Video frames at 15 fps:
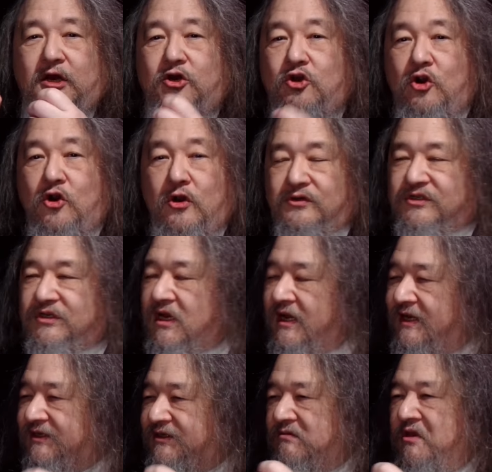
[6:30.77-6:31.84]

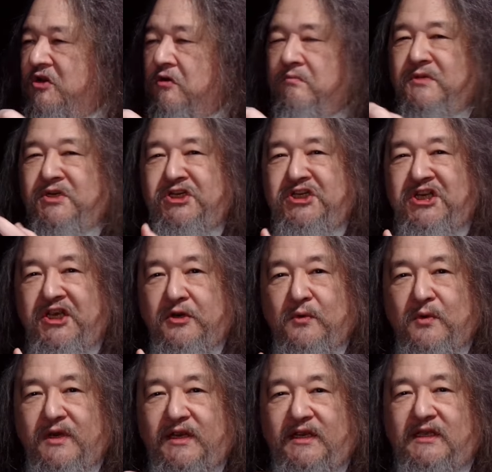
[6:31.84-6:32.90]
neuroscience, you know,
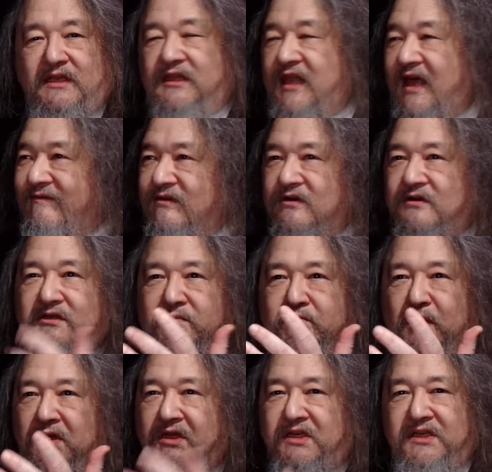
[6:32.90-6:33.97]
machinery, levers,
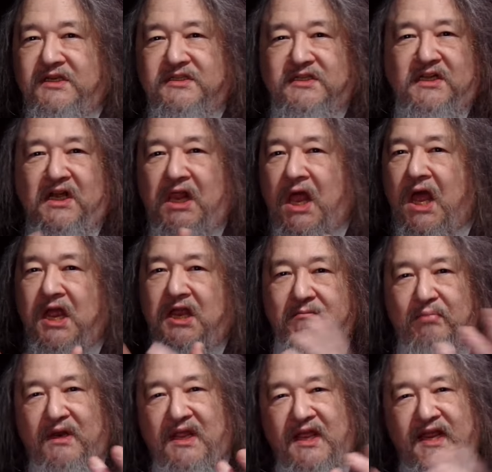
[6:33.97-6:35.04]
pulleys,
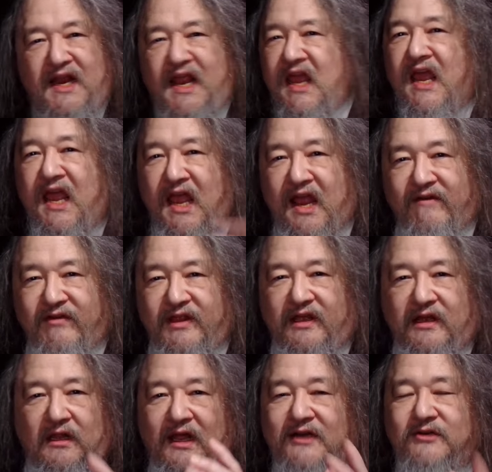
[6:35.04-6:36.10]
inclined plane,
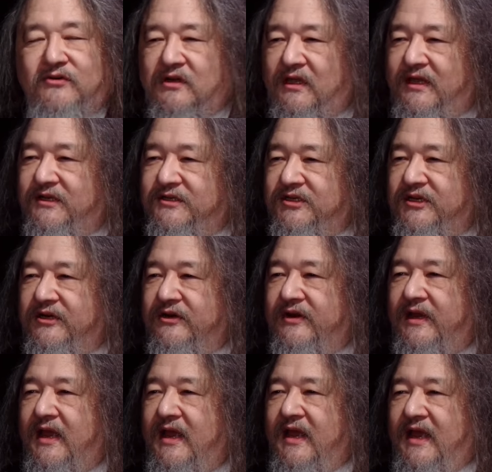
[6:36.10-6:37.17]
everything, electrical
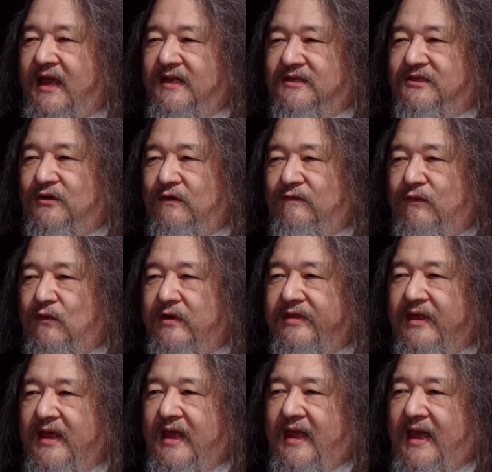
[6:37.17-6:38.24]
engineering, and so forth.